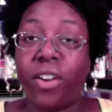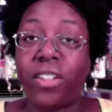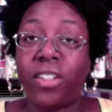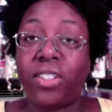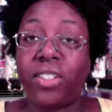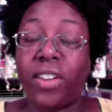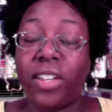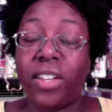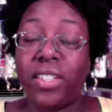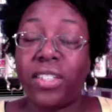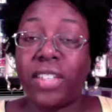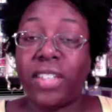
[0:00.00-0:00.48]
so
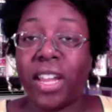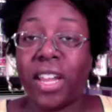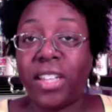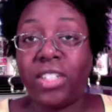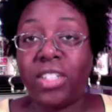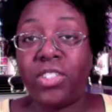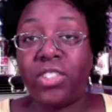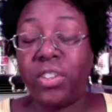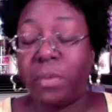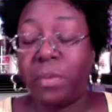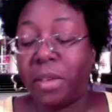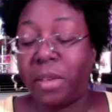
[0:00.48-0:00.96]
I decided to
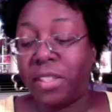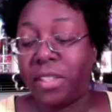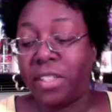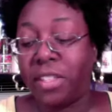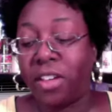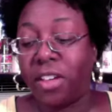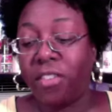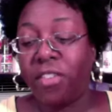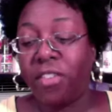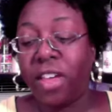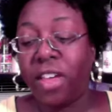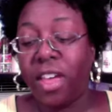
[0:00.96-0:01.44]
treat
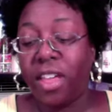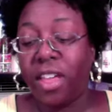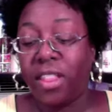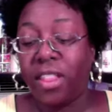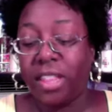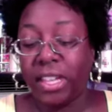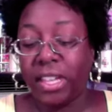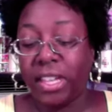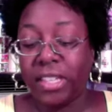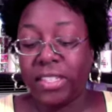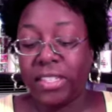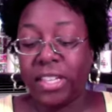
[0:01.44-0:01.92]
myself.
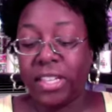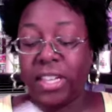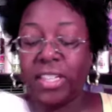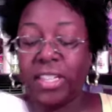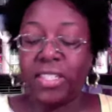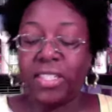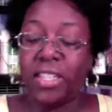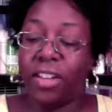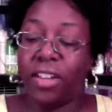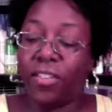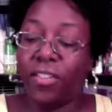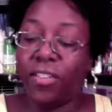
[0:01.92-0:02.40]
This is
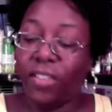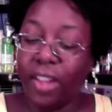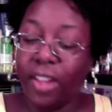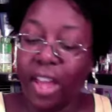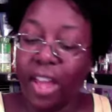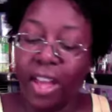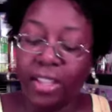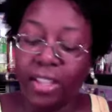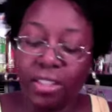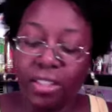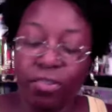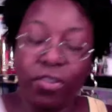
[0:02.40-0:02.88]
the
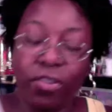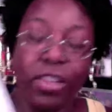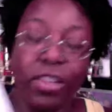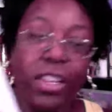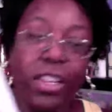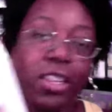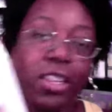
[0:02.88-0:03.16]
Philosophy